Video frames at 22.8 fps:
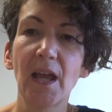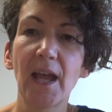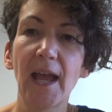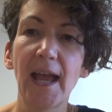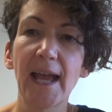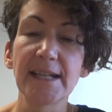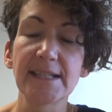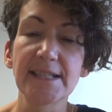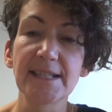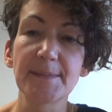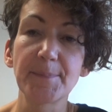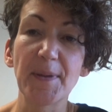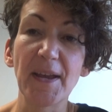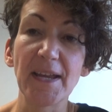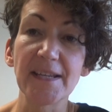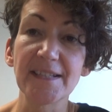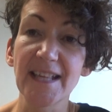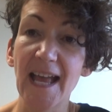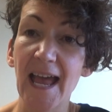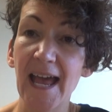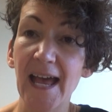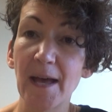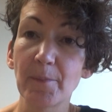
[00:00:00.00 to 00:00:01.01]

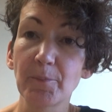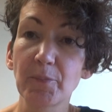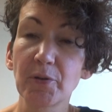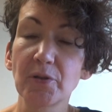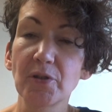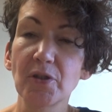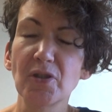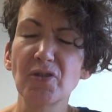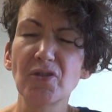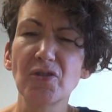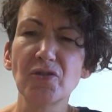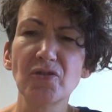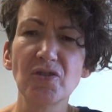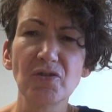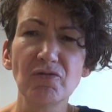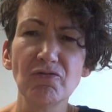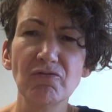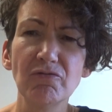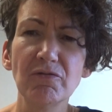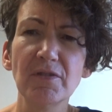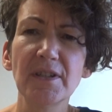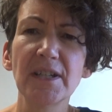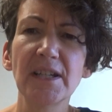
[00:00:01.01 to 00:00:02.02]
Headspace app, you can do
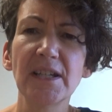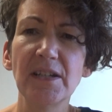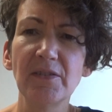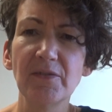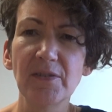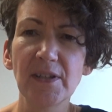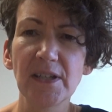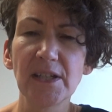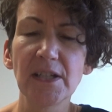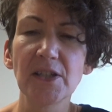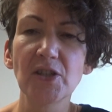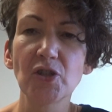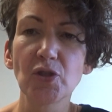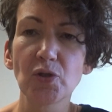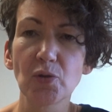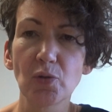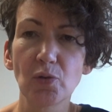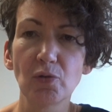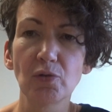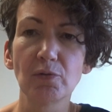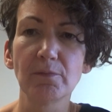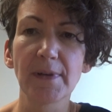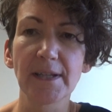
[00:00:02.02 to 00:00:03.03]
really, really
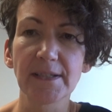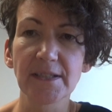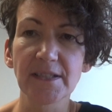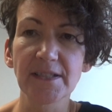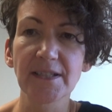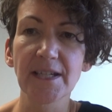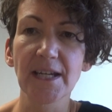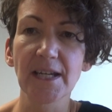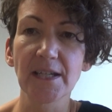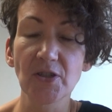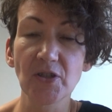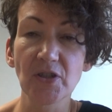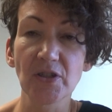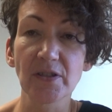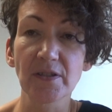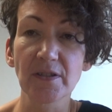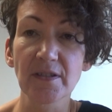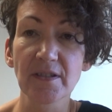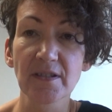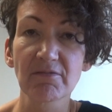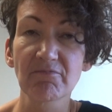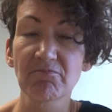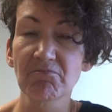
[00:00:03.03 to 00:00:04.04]
short
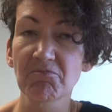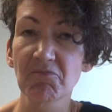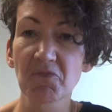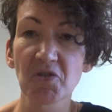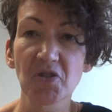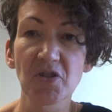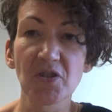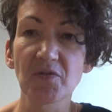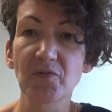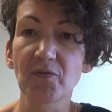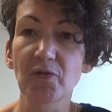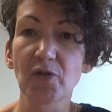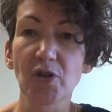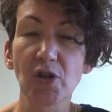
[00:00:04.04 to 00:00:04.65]
meditations just for a